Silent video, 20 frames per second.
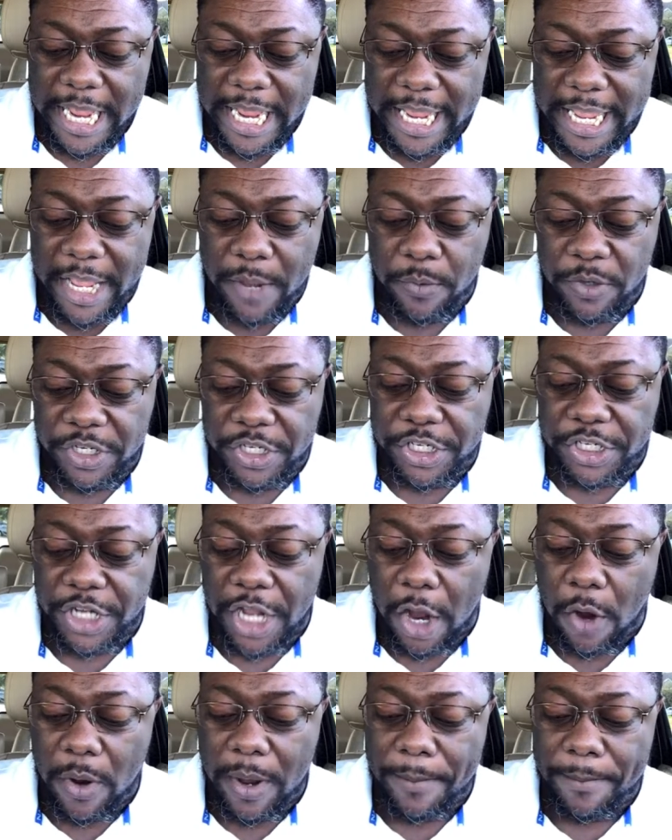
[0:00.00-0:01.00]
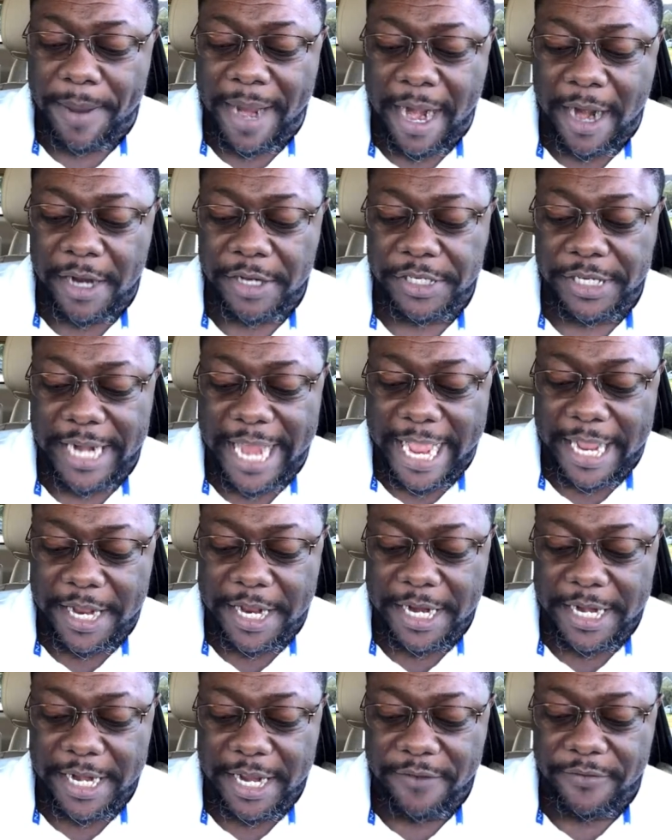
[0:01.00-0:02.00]
It was so embarrassing. I
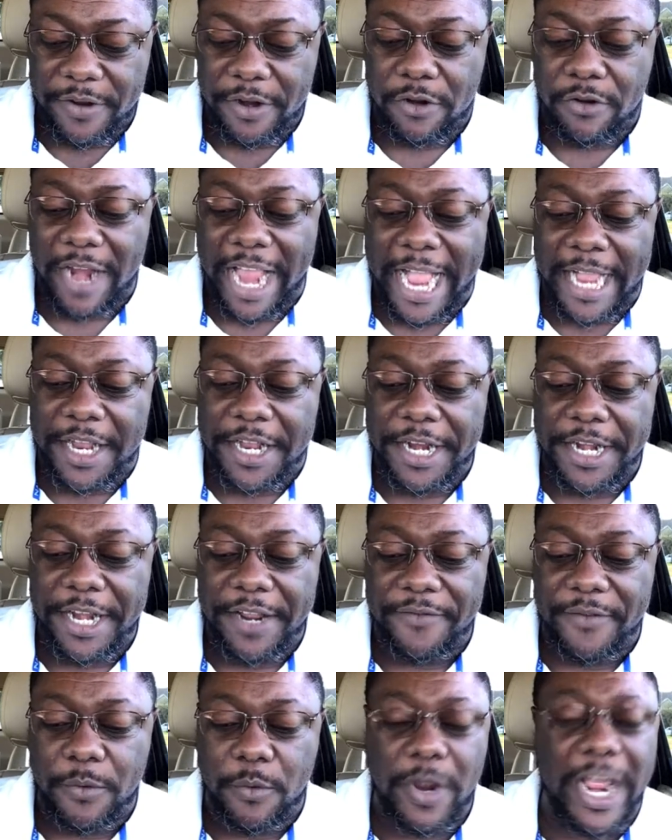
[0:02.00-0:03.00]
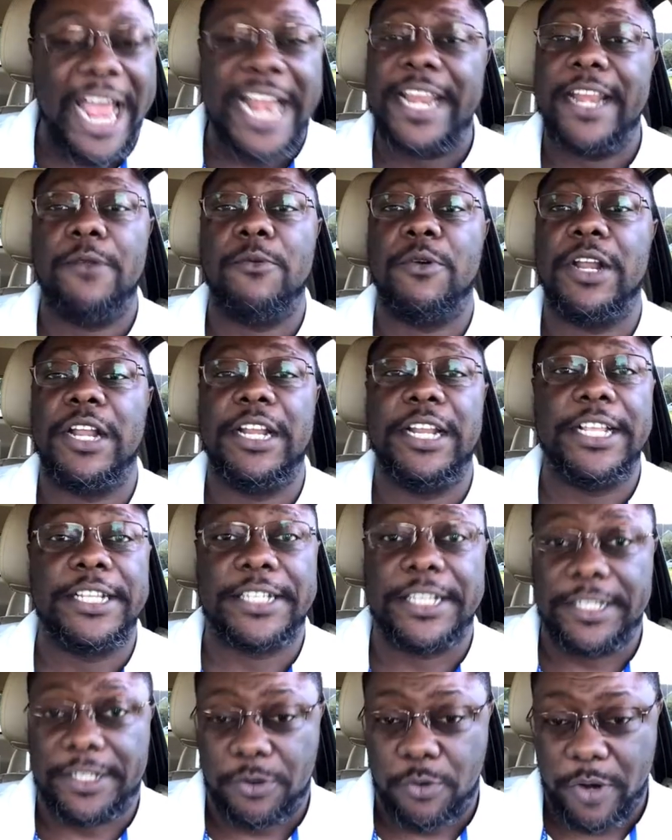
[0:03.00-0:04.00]
didn't want to
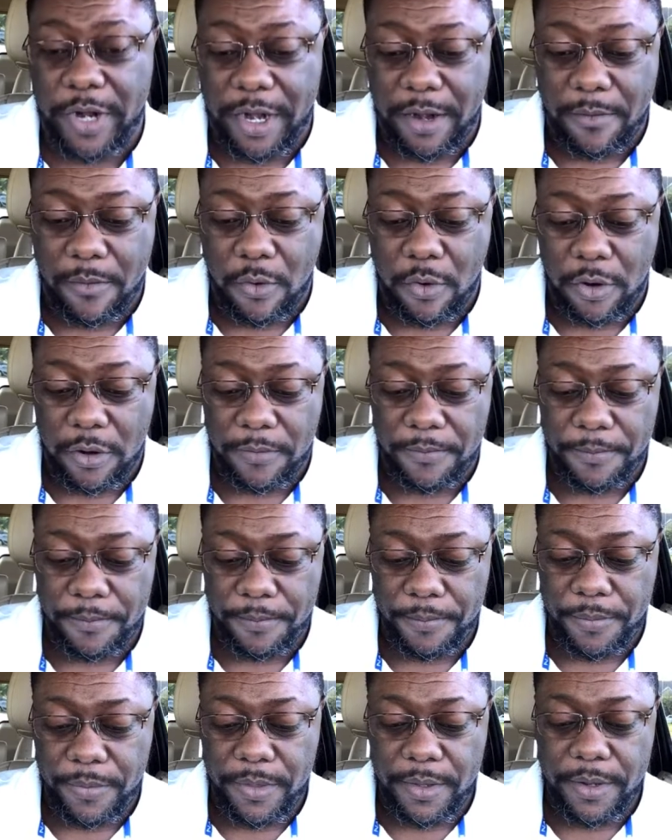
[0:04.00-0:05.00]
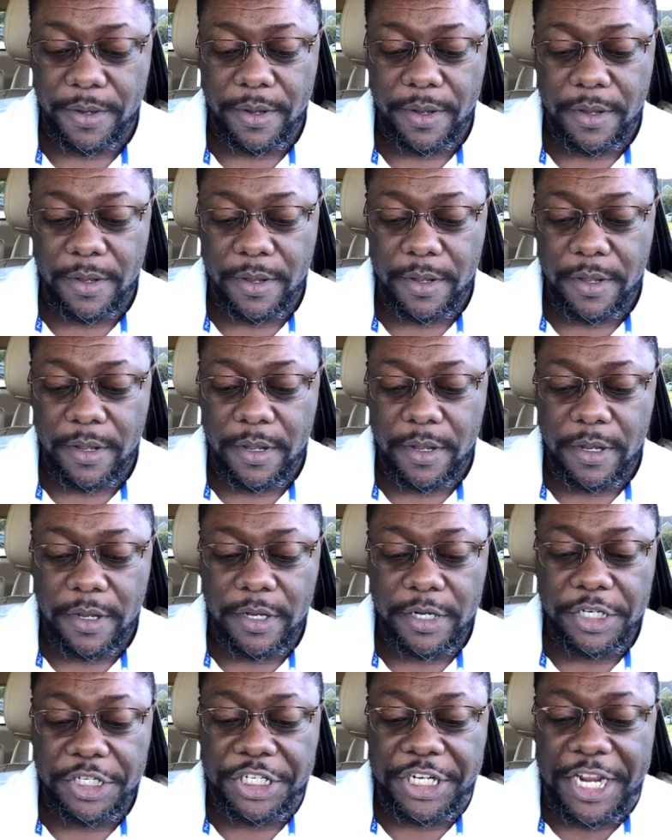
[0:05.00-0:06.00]
listen to it anymore.
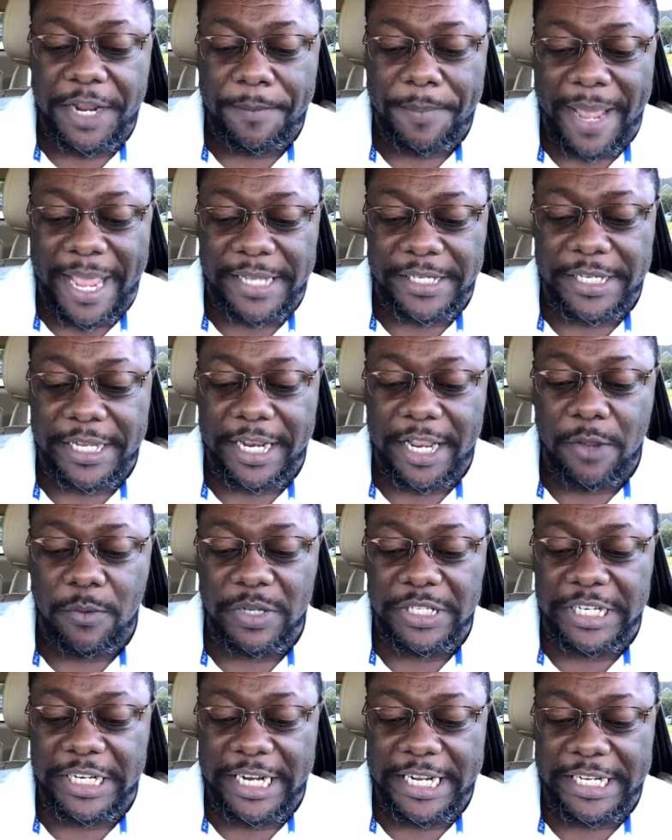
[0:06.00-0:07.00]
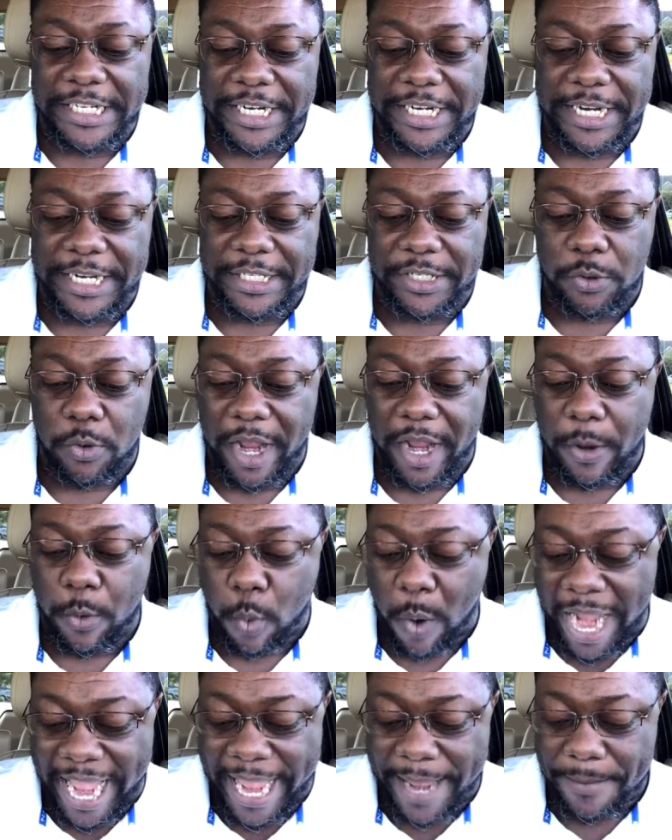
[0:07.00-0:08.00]
She basically was listening to a
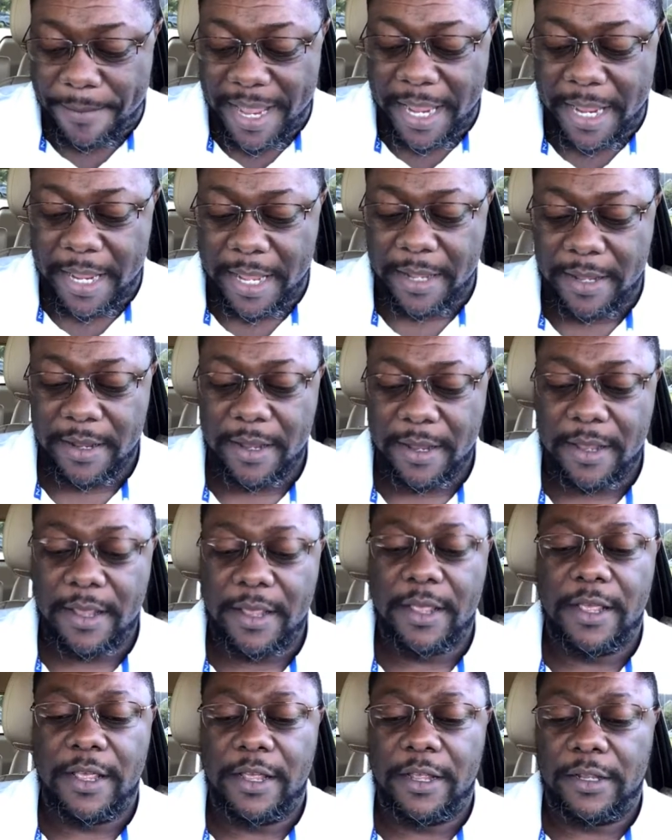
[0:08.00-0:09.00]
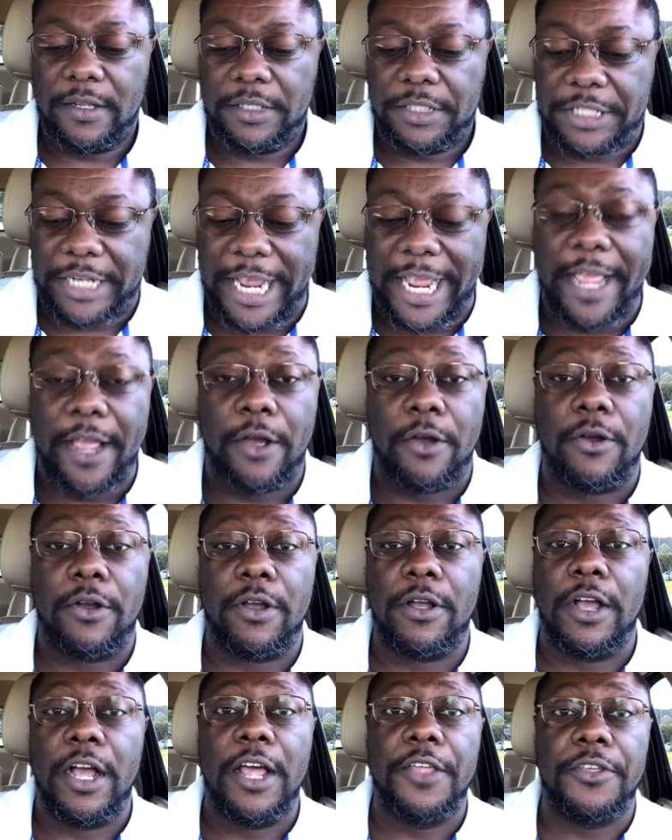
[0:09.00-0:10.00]
white man
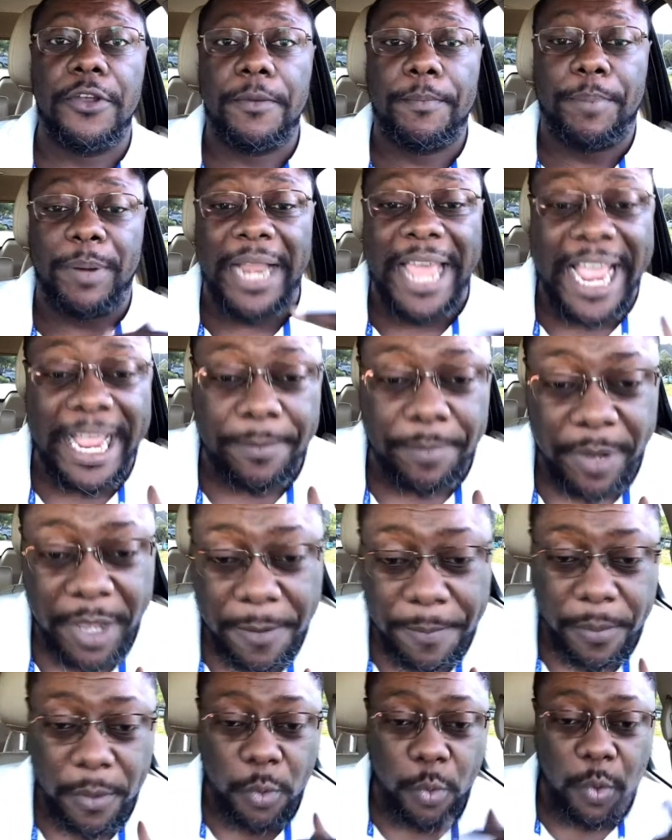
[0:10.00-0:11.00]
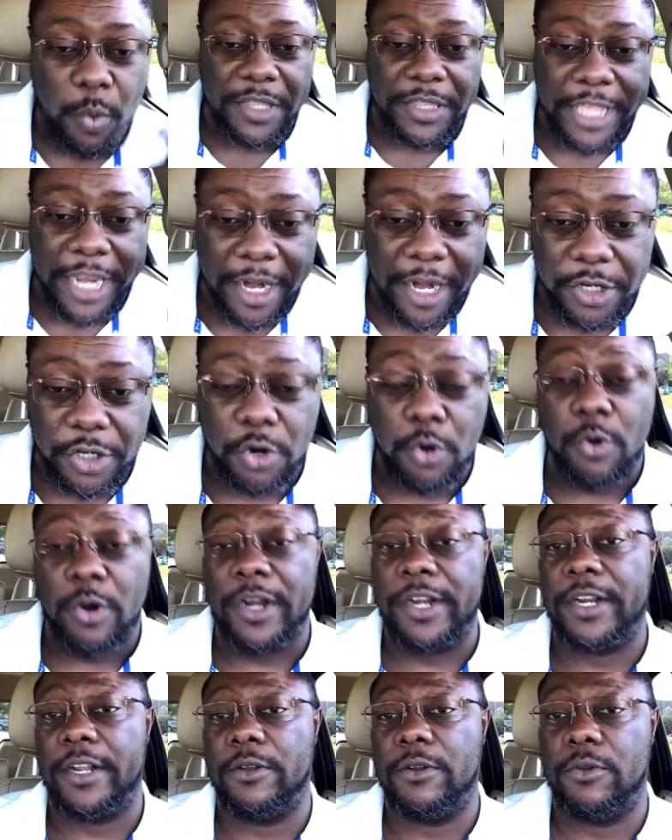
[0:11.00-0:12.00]
tell other black people what they're
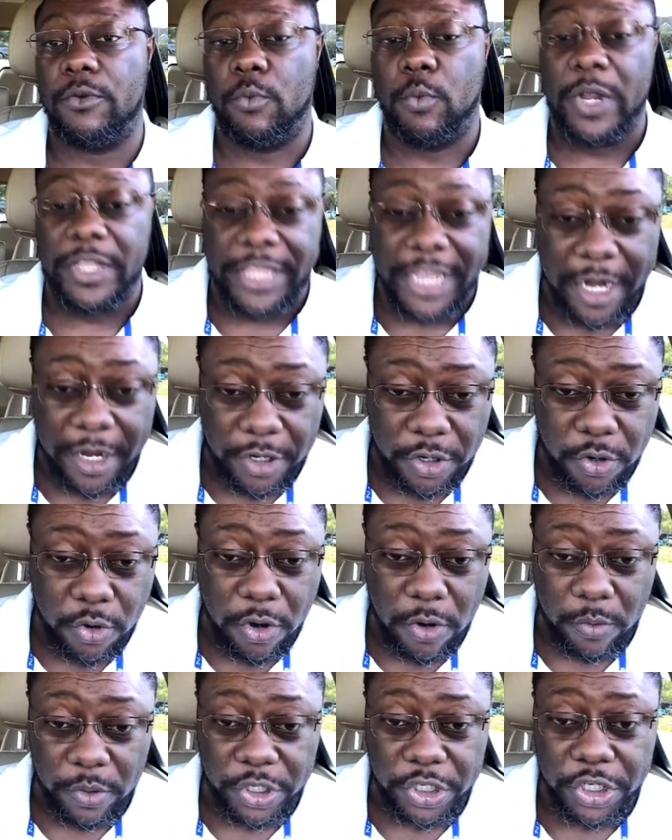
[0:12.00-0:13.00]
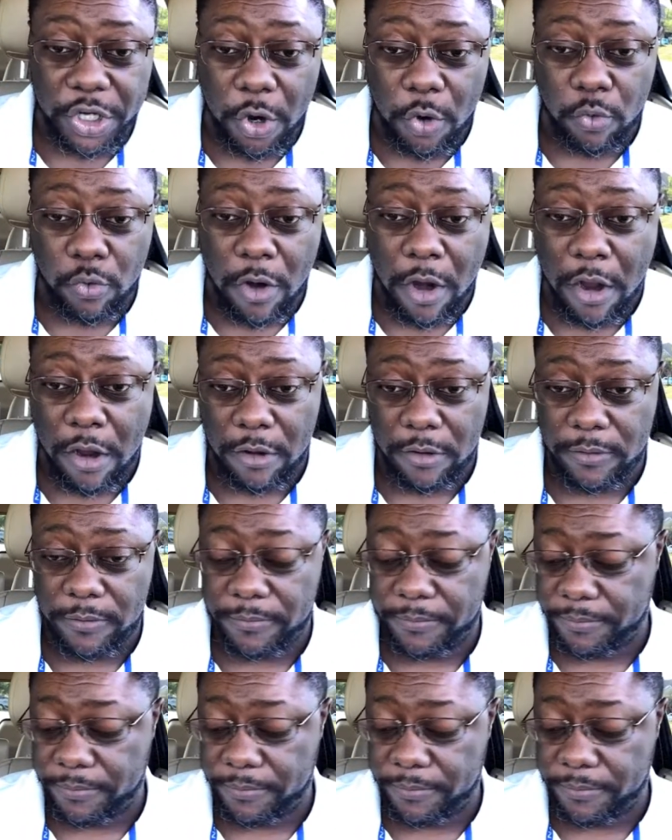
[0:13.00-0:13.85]
doing was so wrong.